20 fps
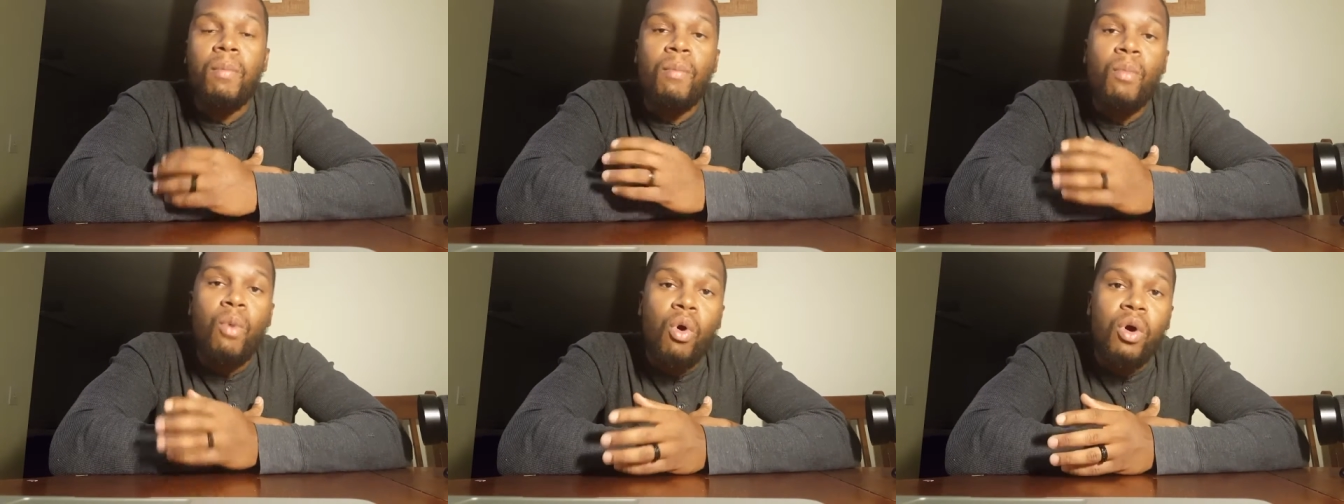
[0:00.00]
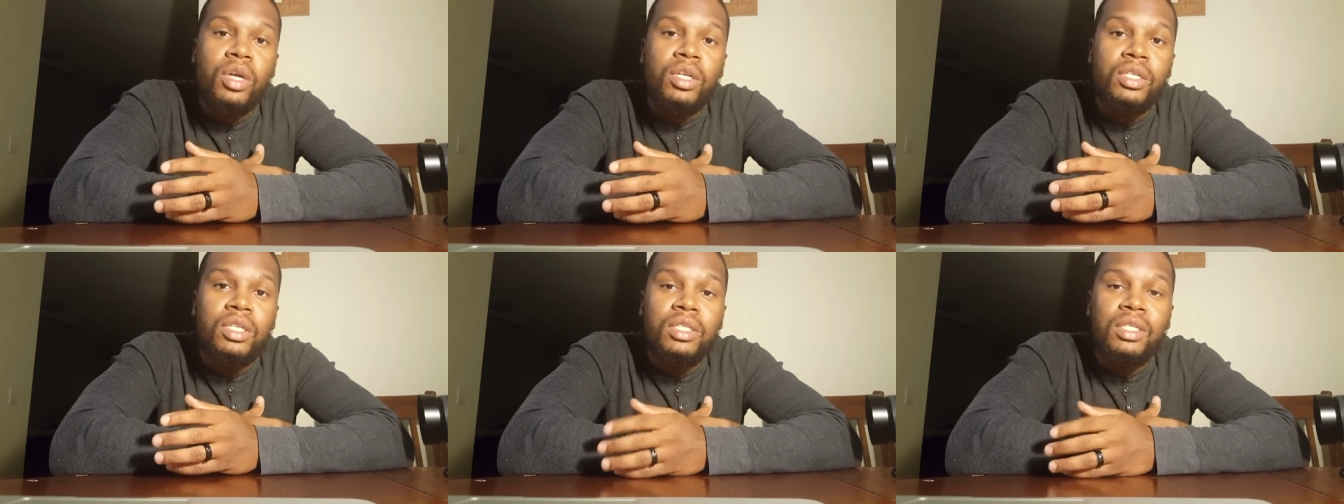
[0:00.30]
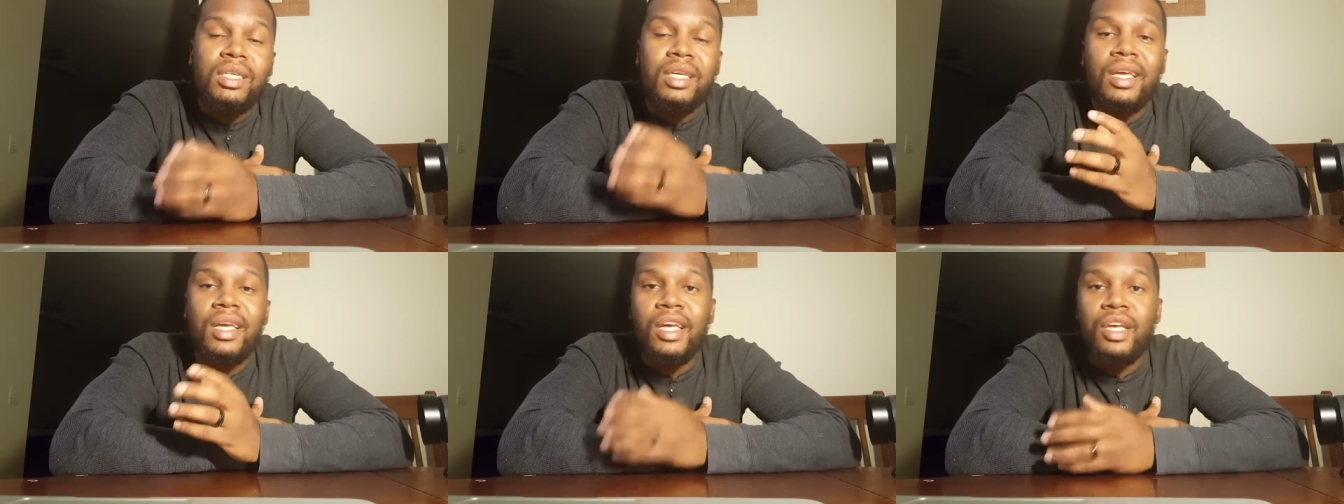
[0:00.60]

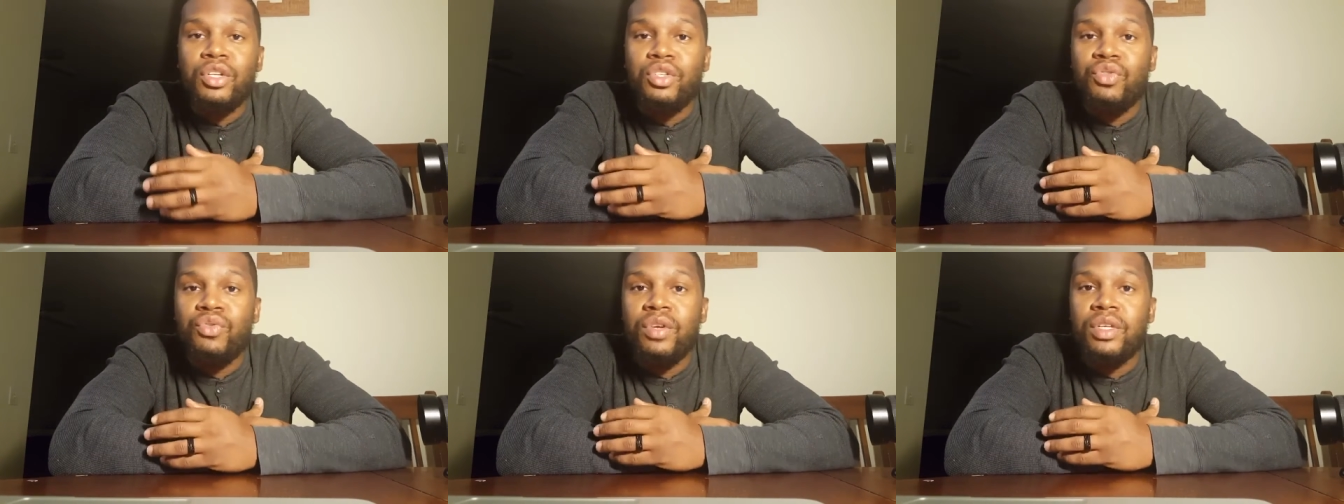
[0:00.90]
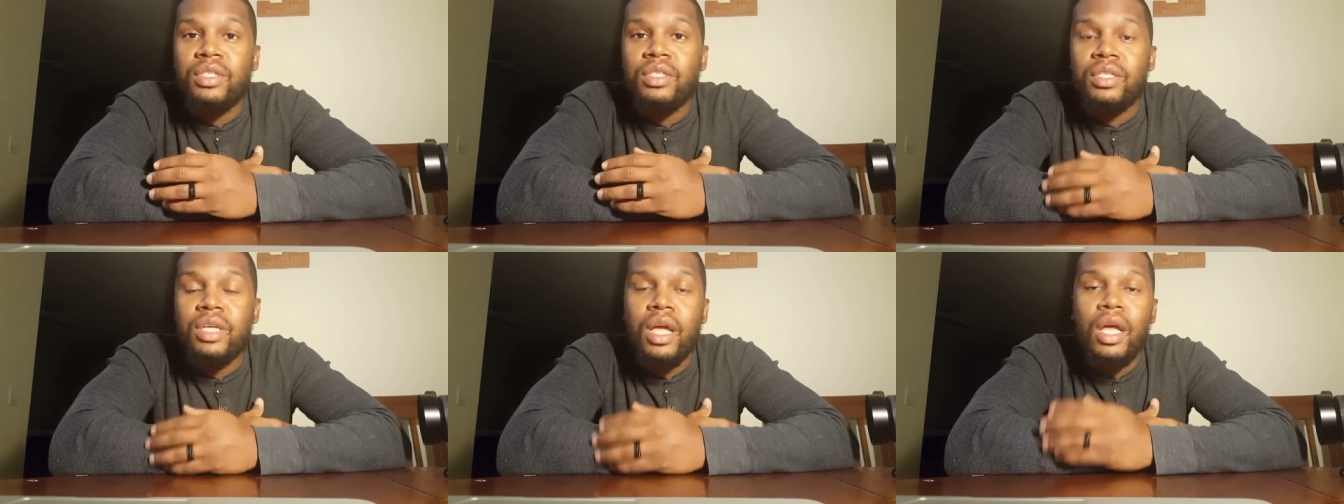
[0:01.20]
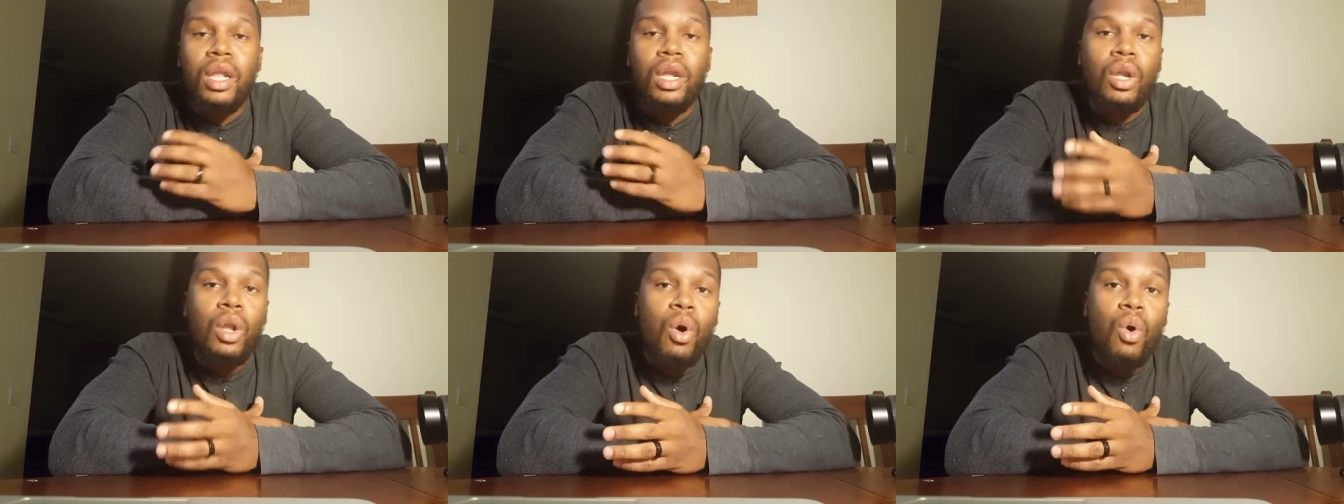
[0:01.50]
mortgages, interest,
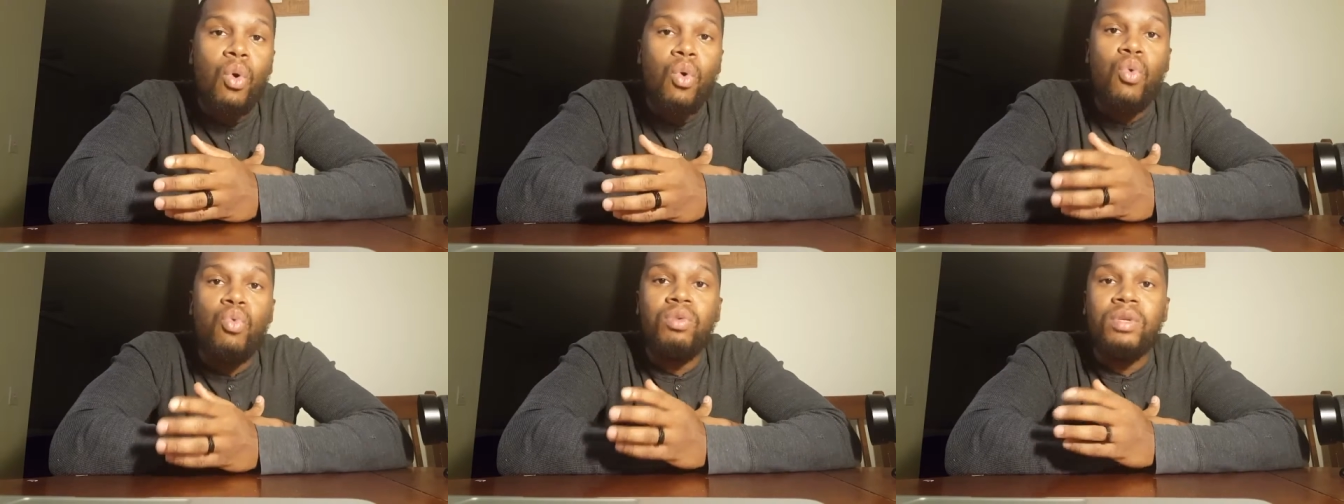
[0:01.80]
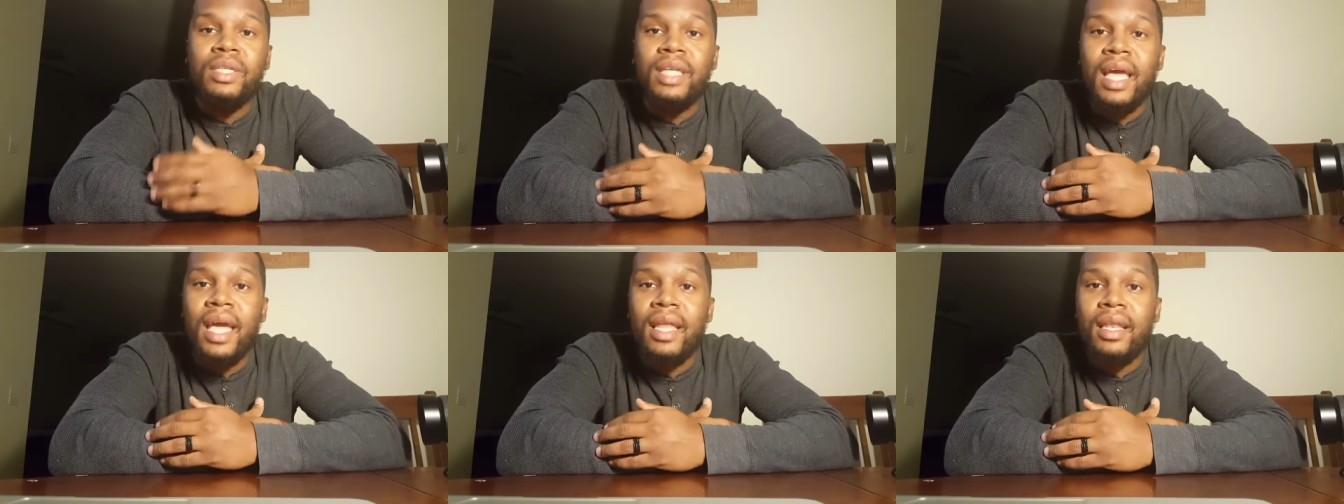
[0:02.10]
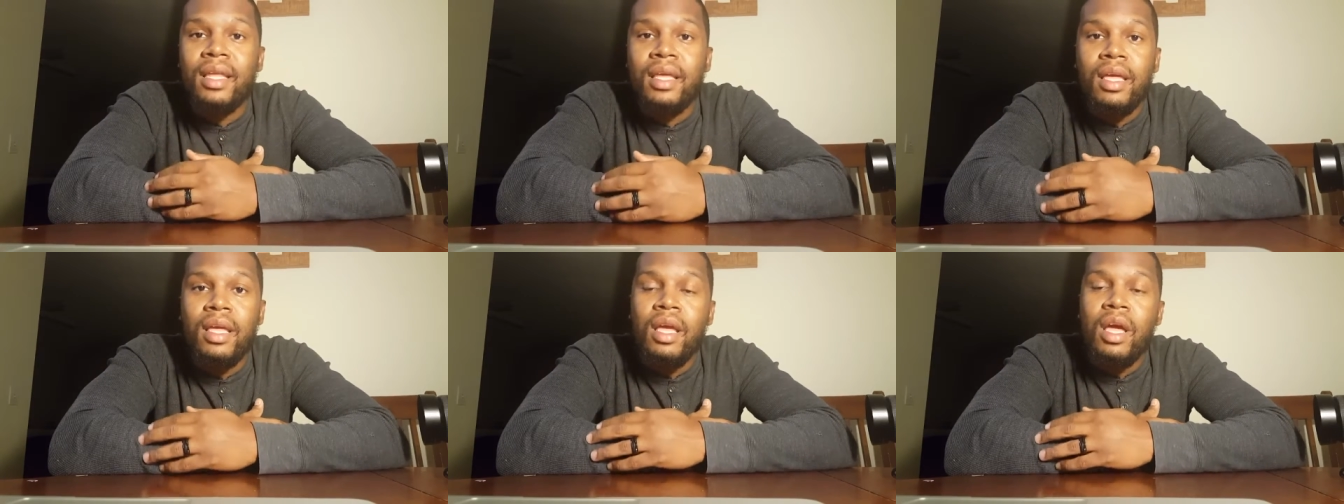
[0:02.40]
loan,
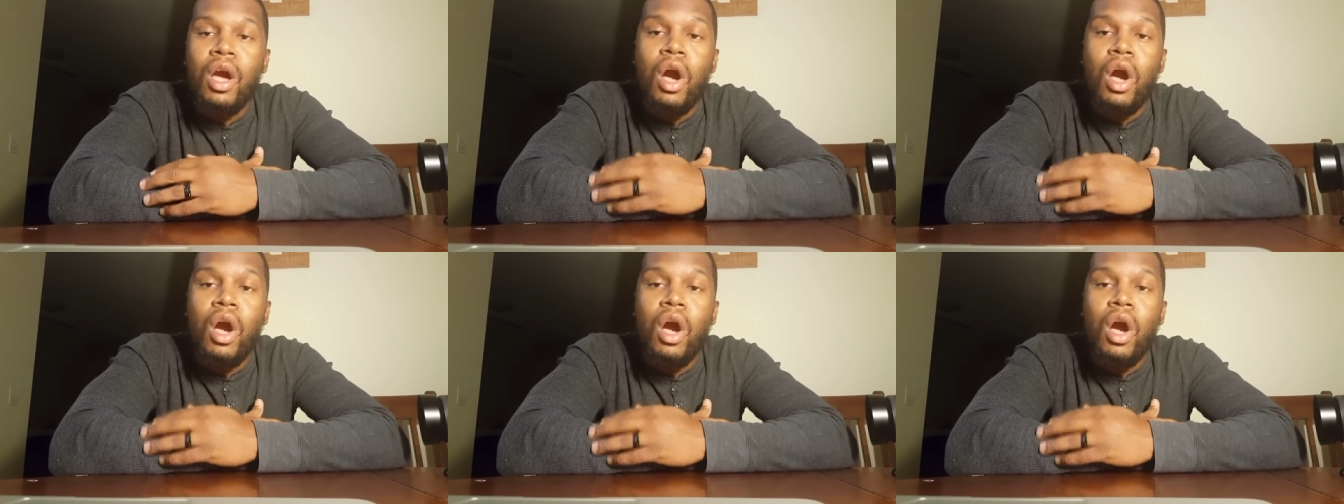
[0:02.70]
debt,